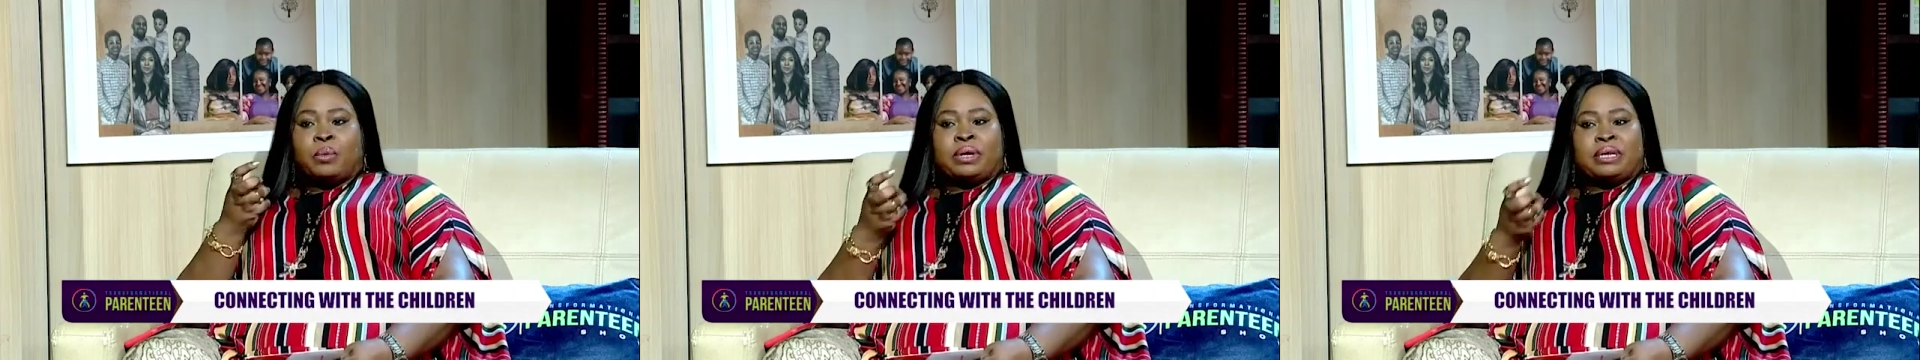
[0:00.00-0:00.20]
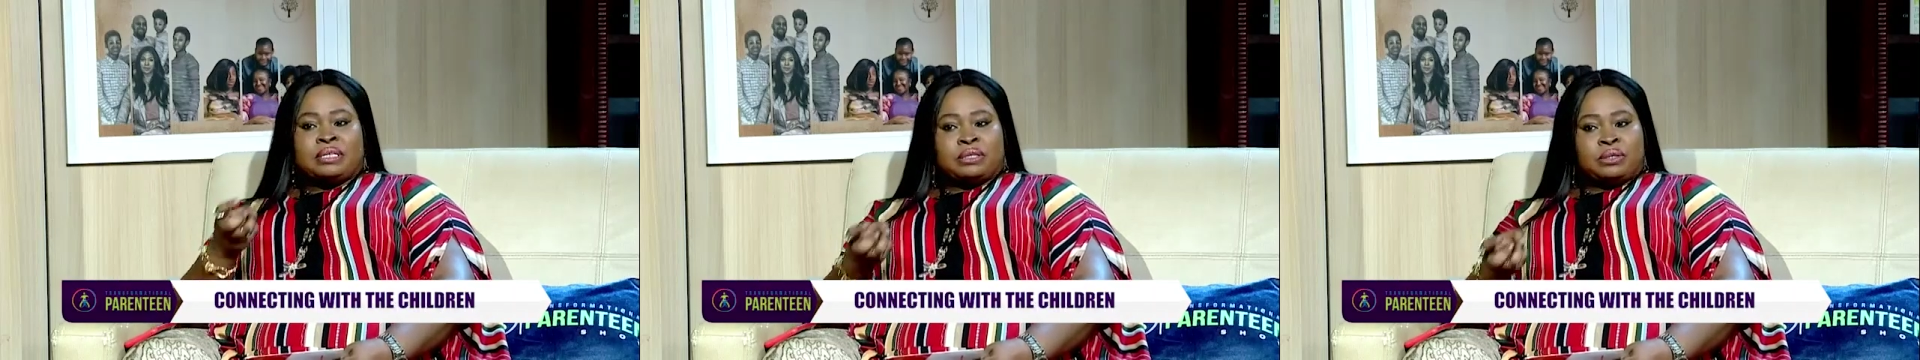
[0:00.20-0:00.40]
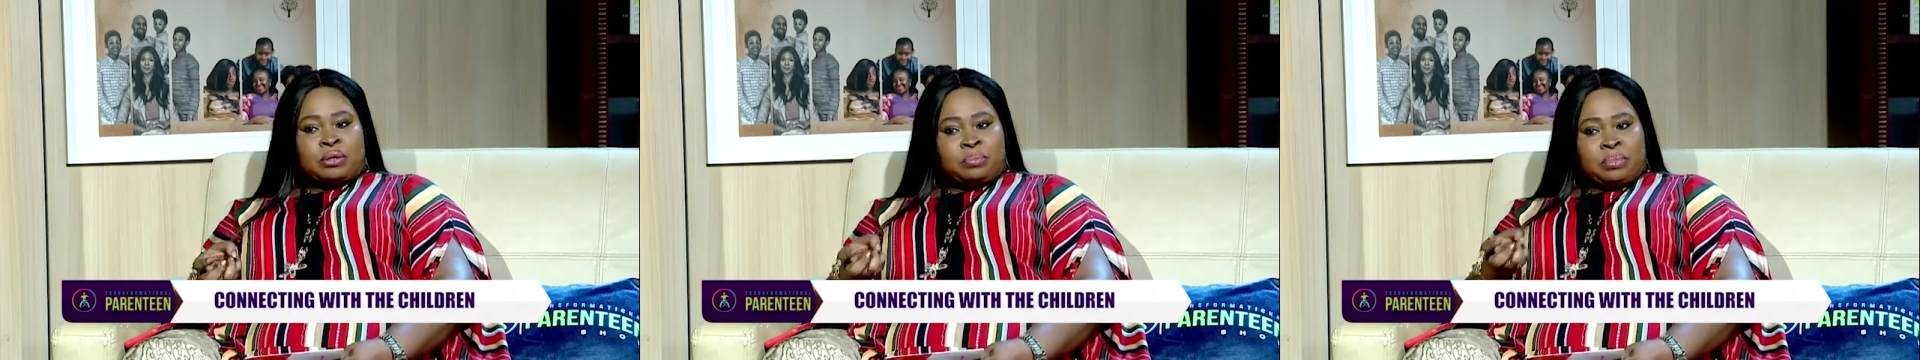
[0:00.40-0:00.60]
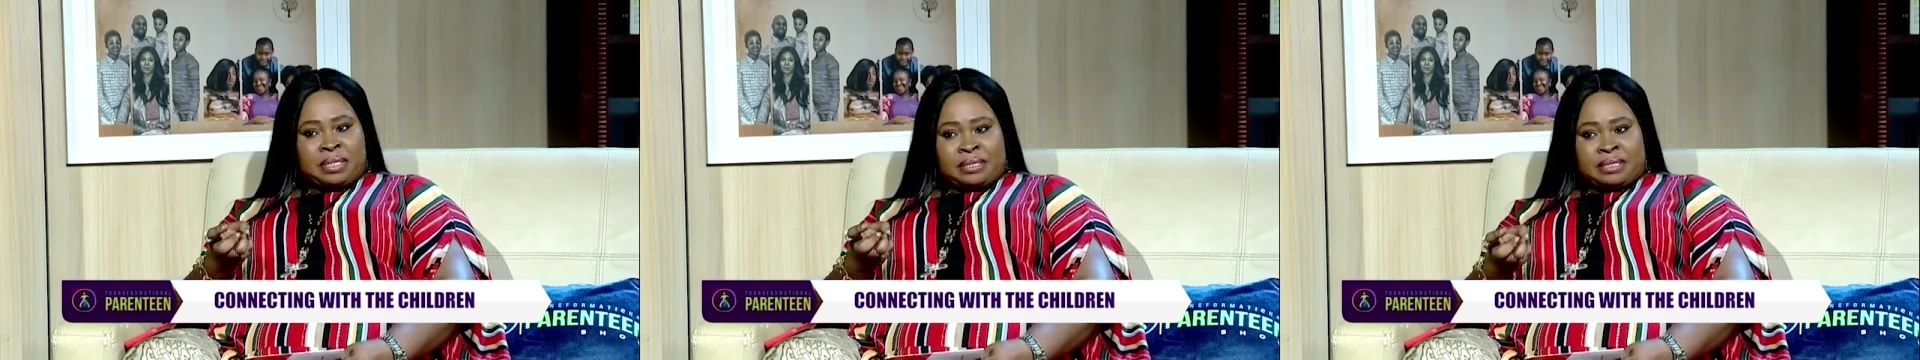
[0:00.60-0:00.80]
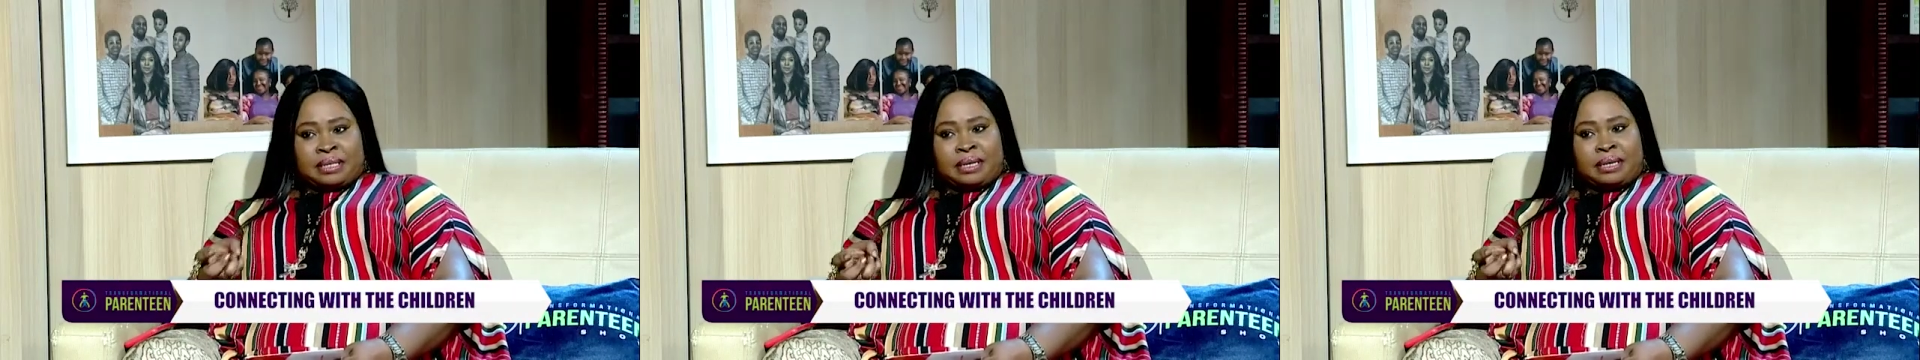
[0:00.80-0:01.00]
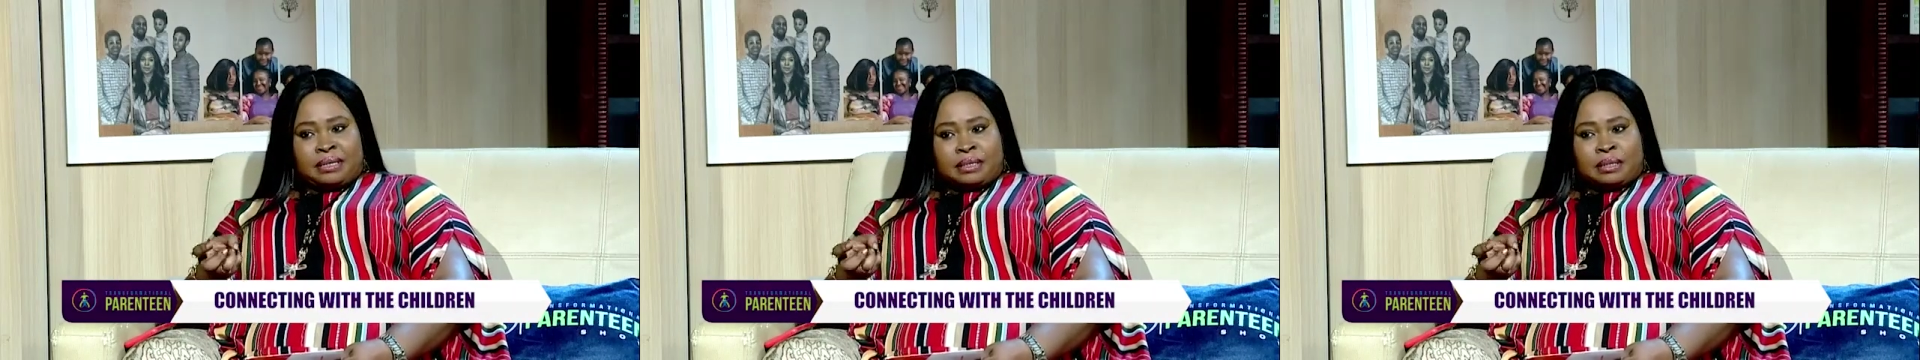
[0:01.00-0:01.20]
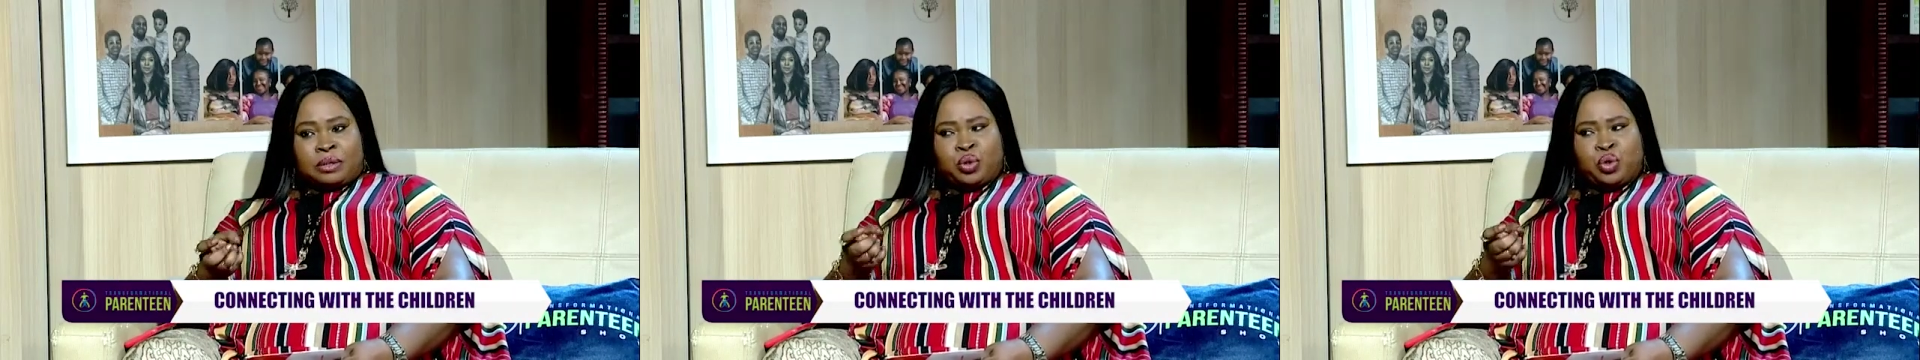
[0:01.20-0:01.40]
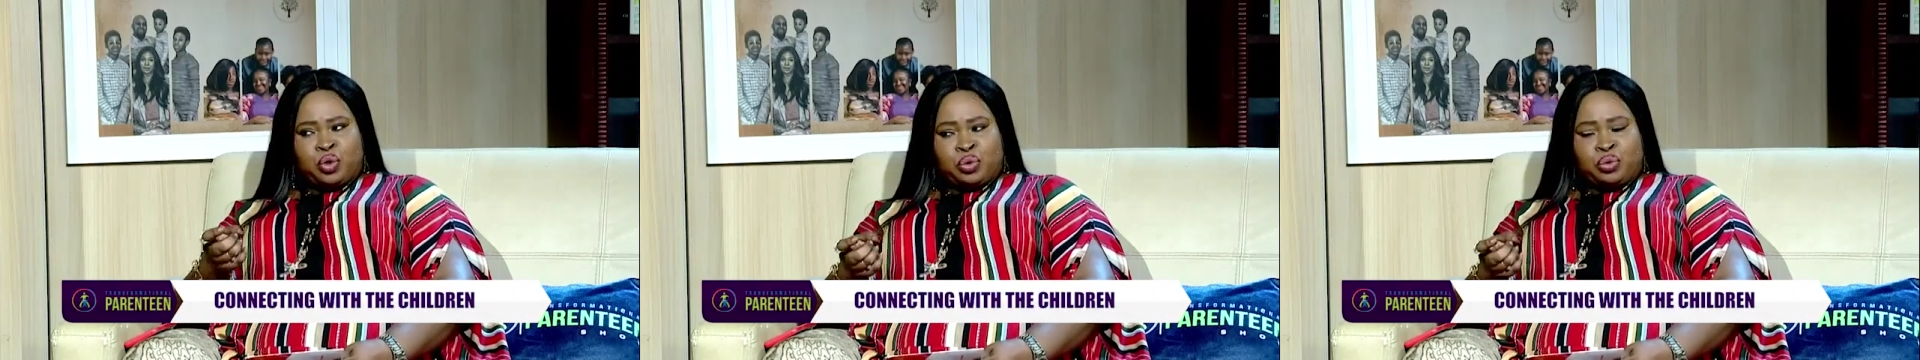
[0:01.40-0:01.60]
what is not being said.
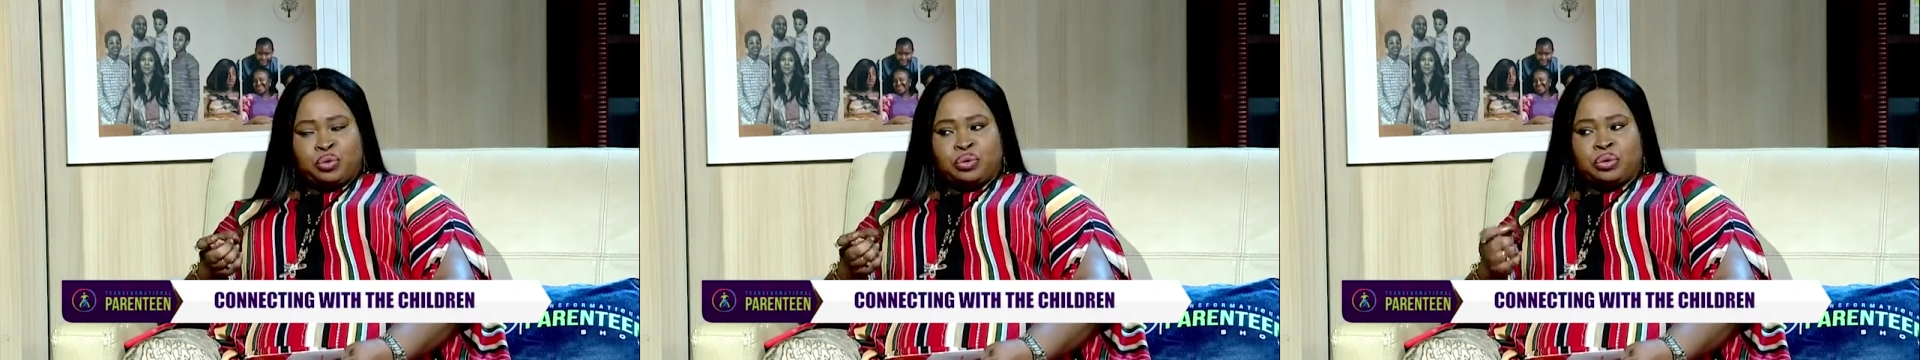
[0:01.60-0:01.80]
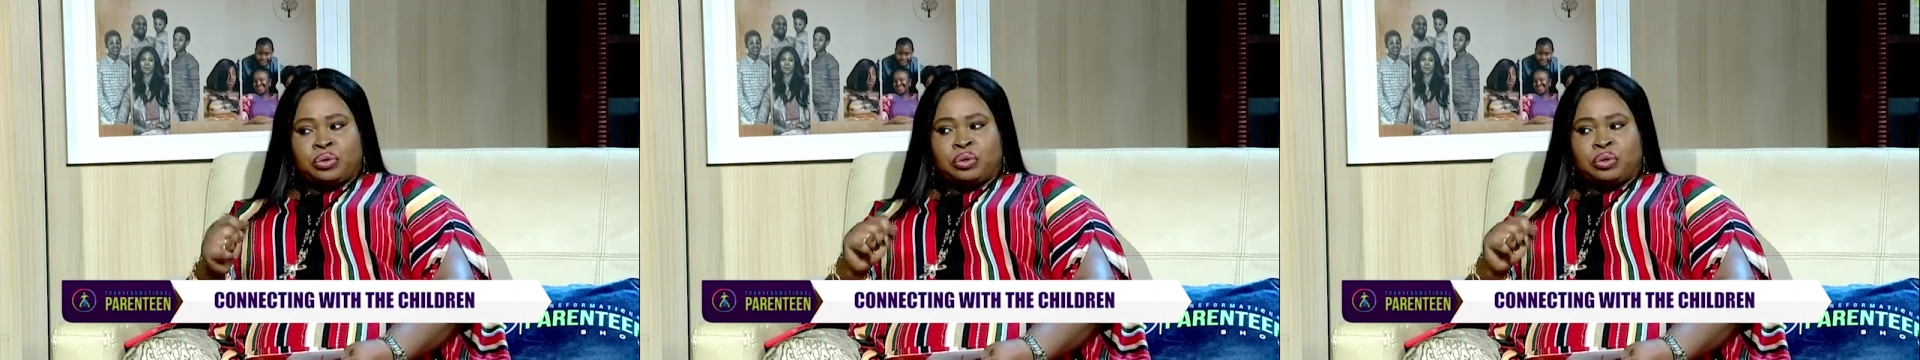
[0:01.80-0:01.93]
2,